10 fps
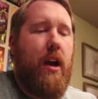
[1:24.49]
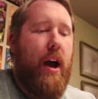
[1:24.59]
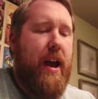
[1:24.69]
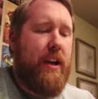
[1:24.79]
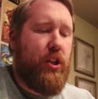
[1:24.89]

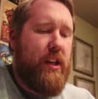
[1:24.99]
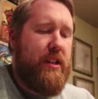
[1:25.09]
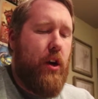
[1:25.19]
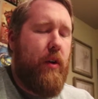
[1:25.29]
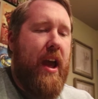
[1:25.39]
I actually
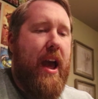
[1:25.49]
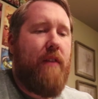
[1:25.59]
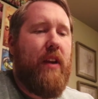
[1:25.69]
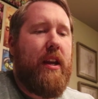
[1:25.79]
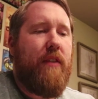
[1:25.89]
don't
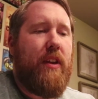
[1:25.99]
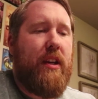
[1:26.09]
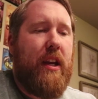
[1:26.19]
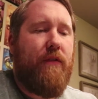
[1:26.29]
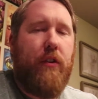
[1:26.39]
have any of the
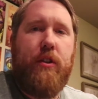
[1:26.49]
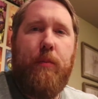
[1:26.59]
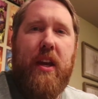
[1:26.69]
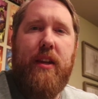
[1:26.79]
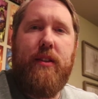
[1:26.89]
Need for
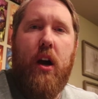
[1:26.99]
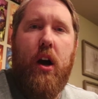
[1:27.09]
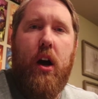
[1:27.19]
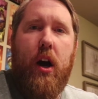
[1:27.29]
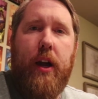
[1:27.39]
Speeds
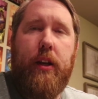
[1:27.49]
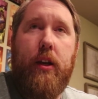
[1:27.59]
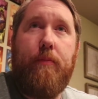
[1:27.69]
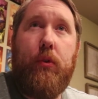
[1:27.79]
on